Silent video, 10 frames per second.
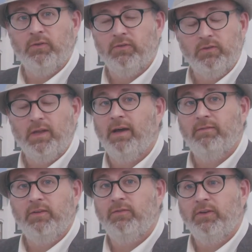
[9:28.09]
This
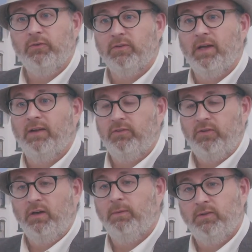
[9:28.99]
video is not to
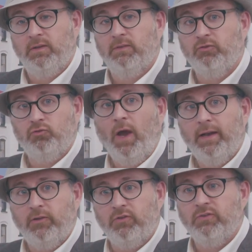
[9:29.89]
talk about the different
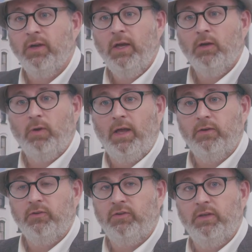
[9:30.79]
strategies,
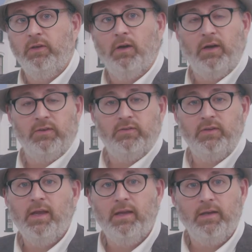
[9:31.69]
rather to hear us
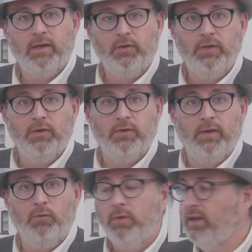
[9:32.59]
saying out here
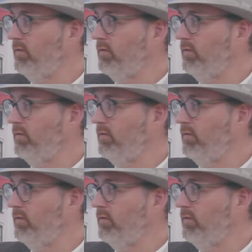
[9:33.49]
that we